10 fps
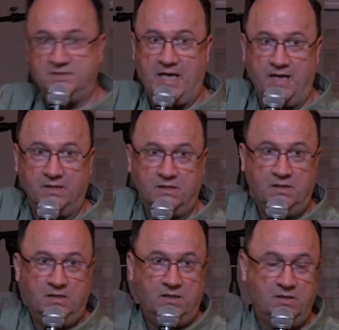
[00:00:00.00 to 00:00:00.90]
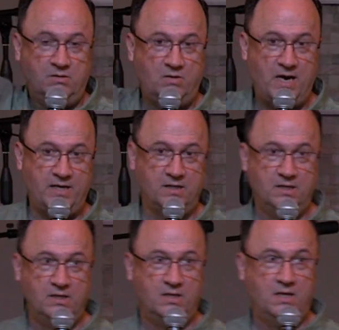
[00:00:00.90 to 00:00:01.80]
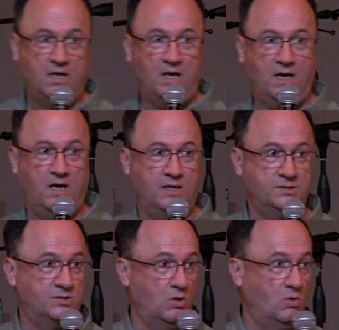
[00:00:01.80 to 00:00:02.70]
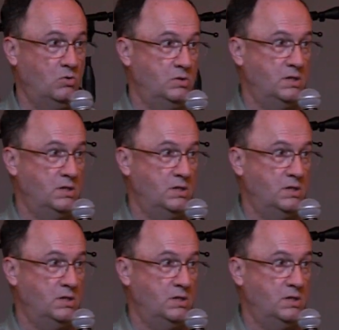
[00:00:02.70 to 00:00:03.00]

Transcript: that. Right? So